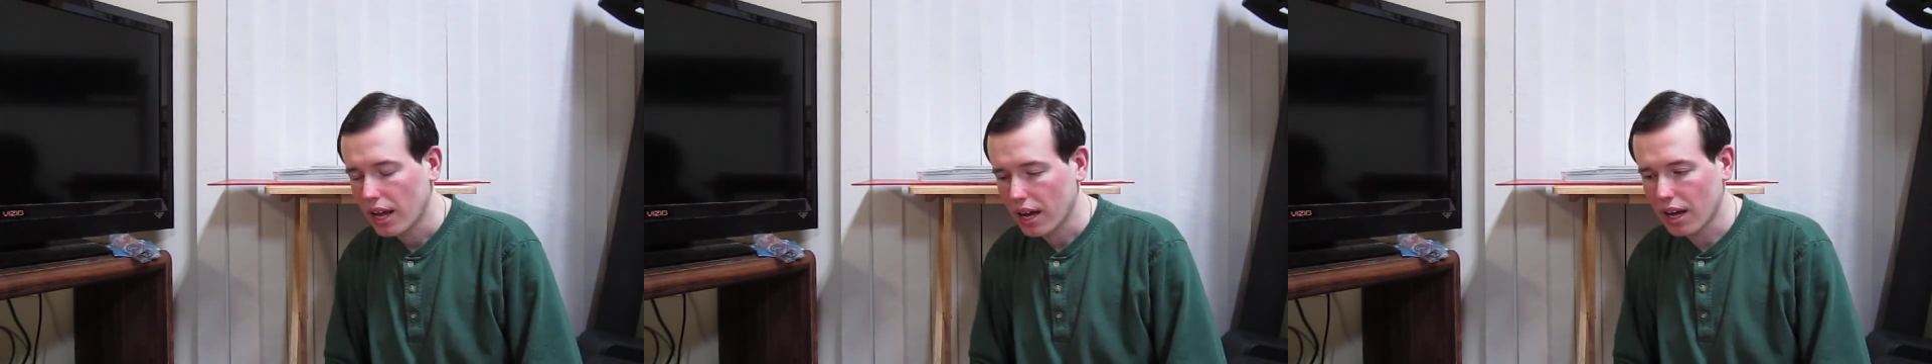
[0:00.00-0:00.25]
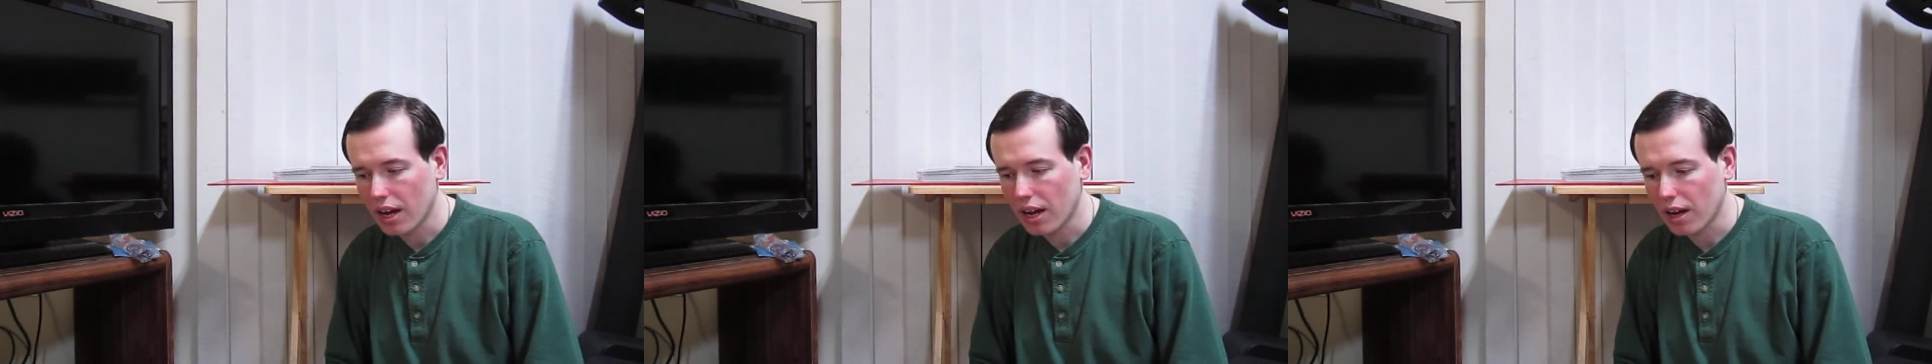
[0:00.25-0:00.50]

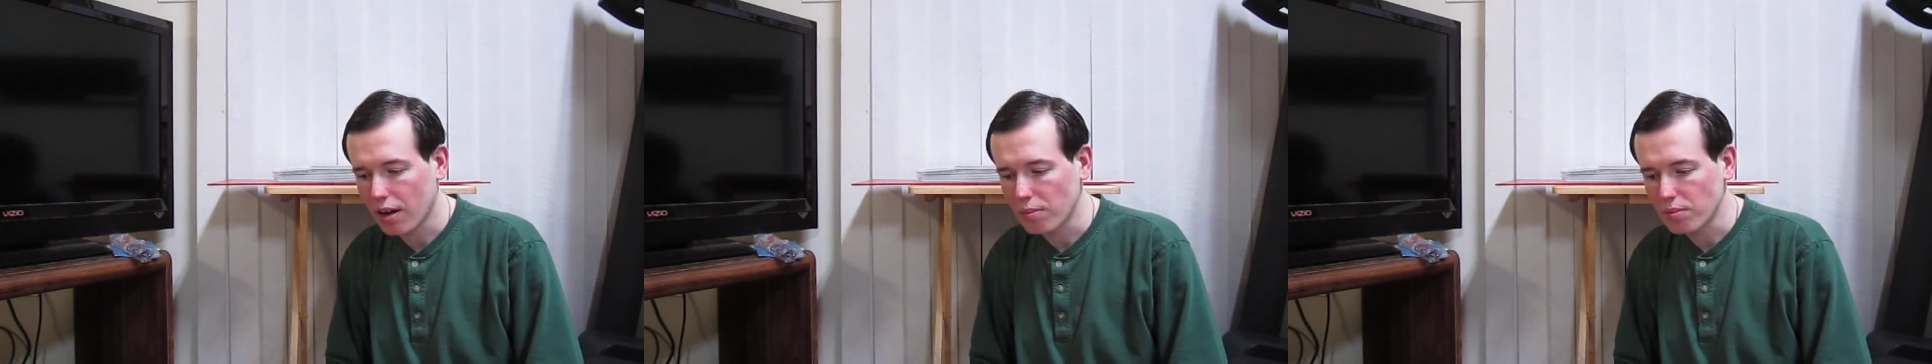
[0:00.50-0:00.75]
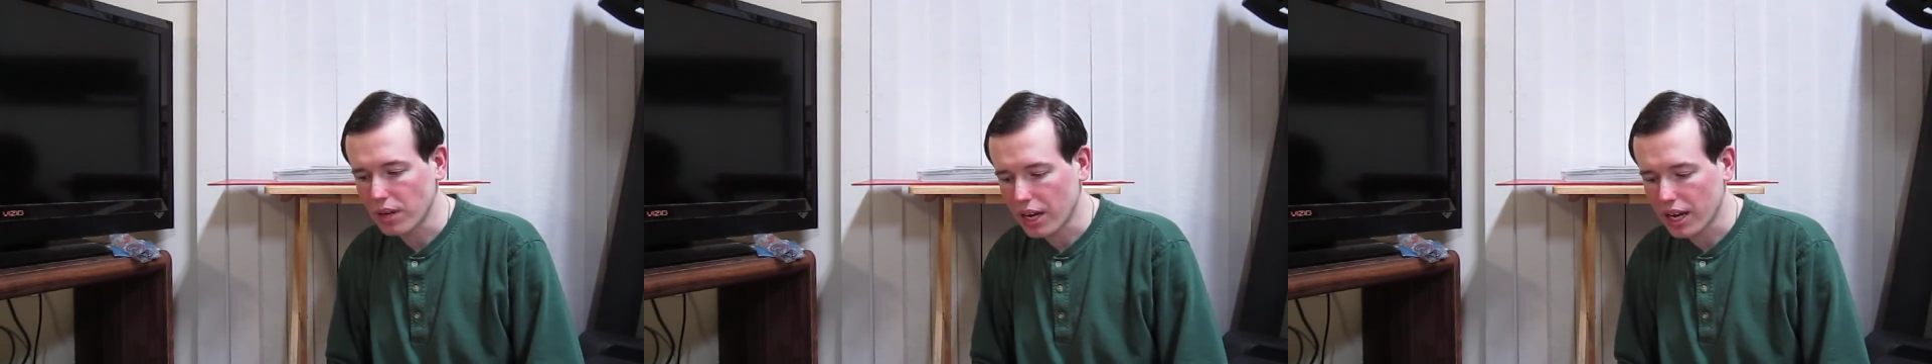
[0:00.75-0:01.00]

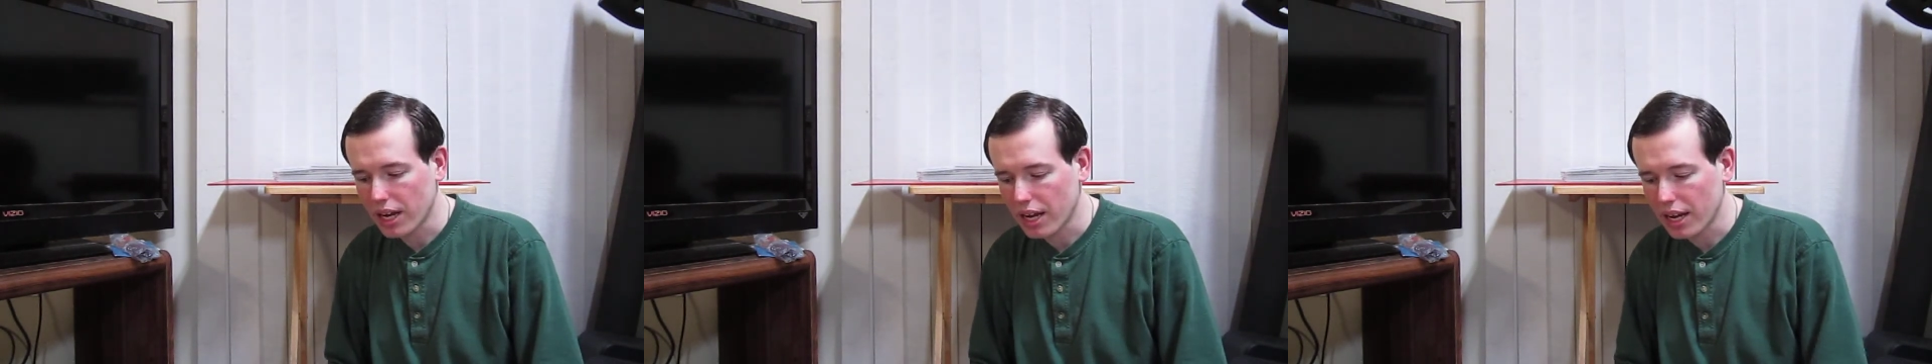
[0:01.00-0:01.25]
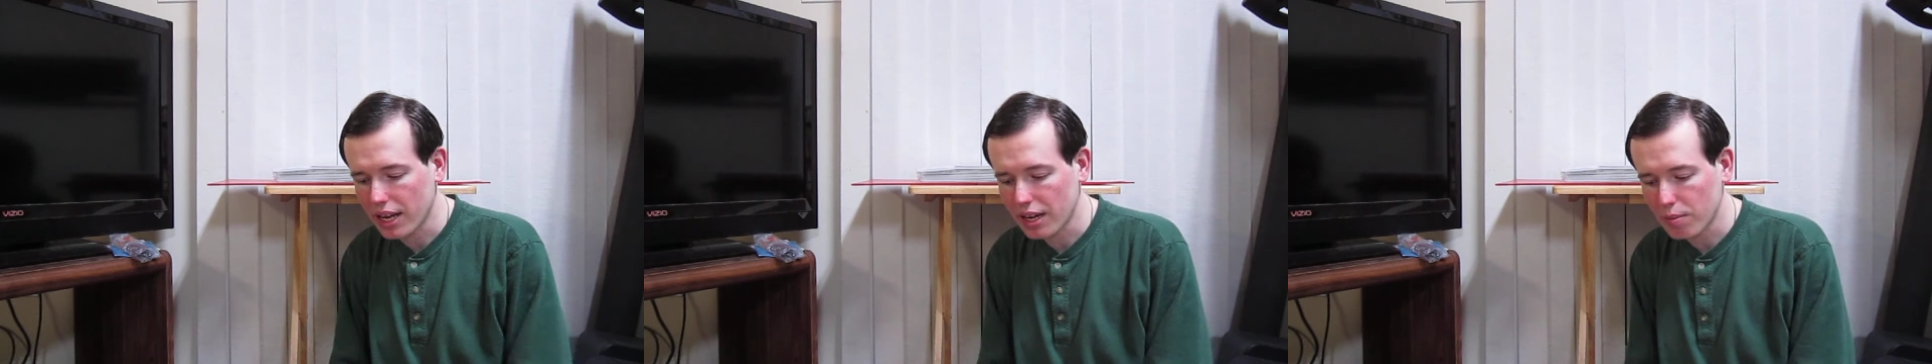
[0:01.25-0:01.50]

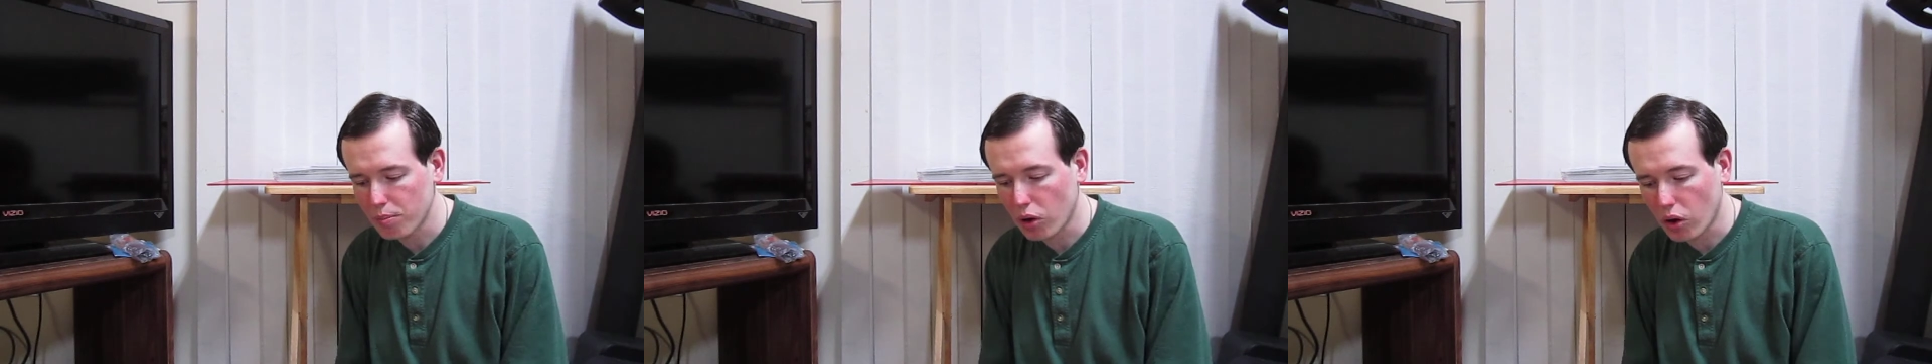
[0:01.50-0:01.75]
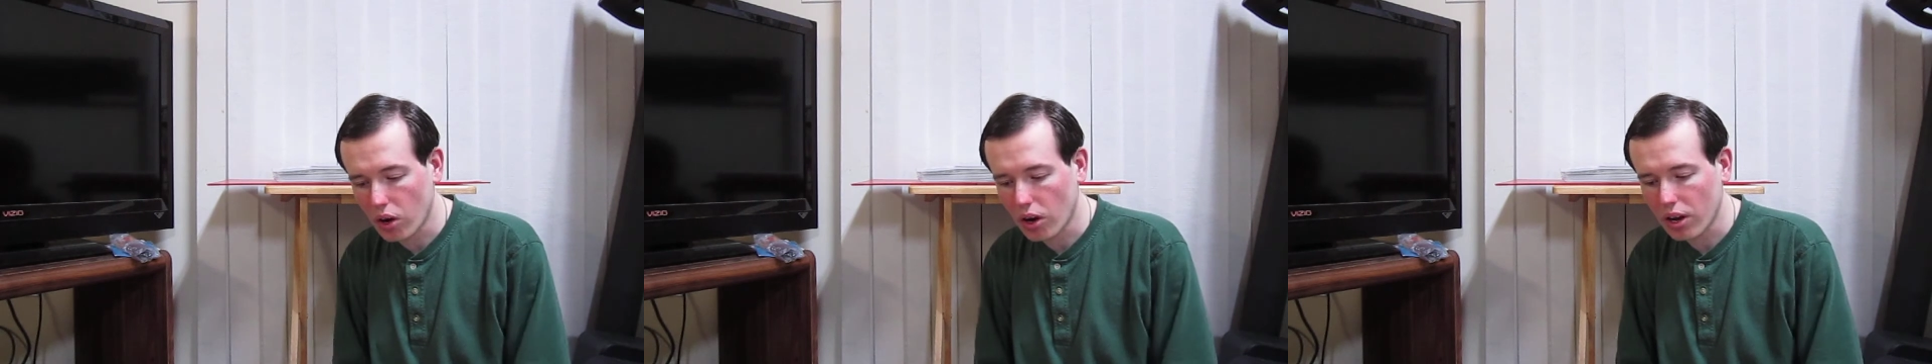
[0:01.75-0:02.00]
And
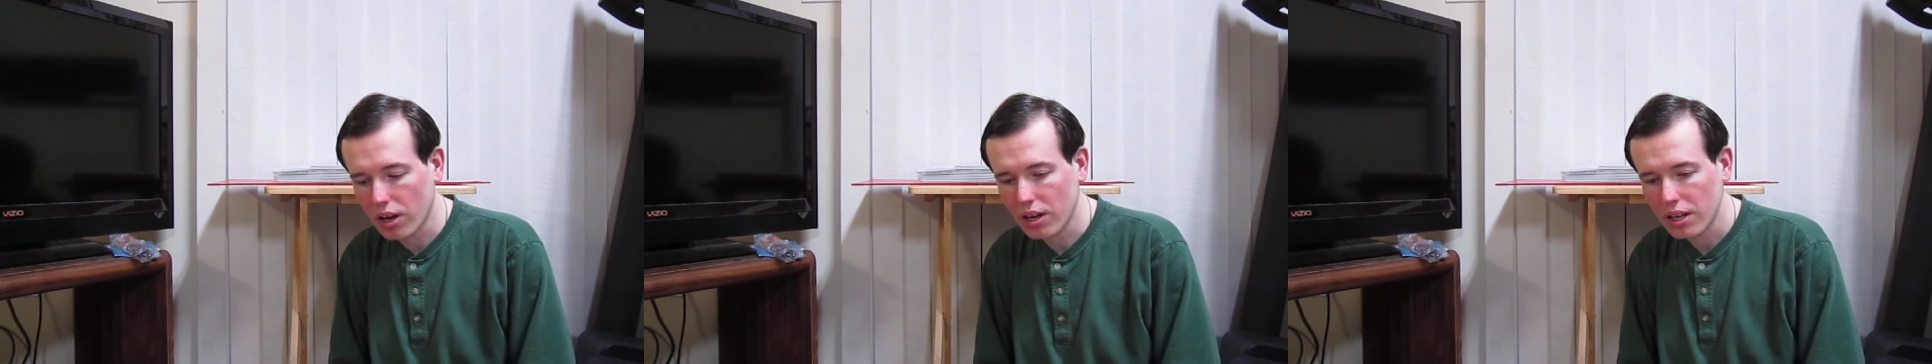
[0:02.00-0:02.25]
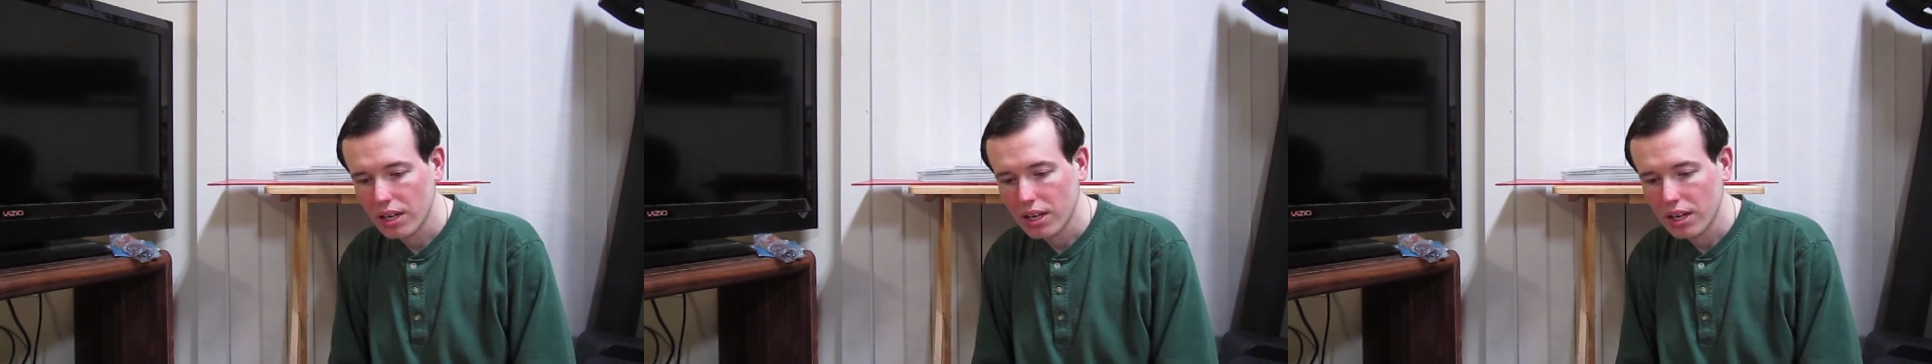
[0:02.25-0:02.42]
Paul,